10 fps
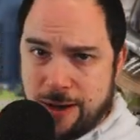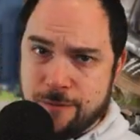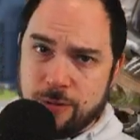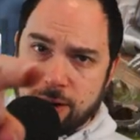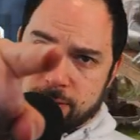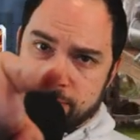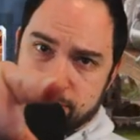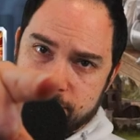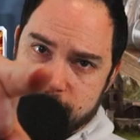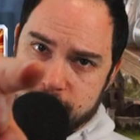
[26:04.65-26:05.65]
have fun
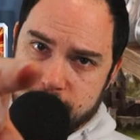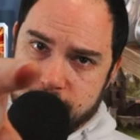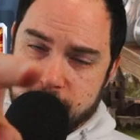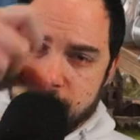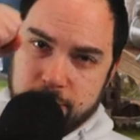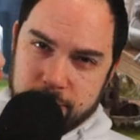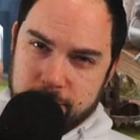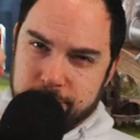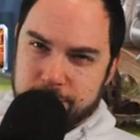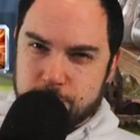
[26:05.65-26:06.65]

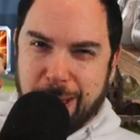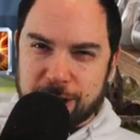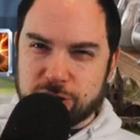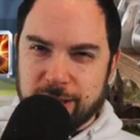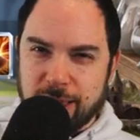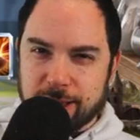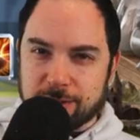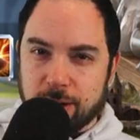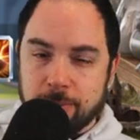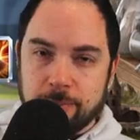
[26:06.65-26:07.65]
smashing the
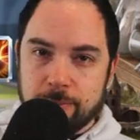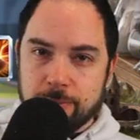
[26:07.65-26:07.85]
kingdom.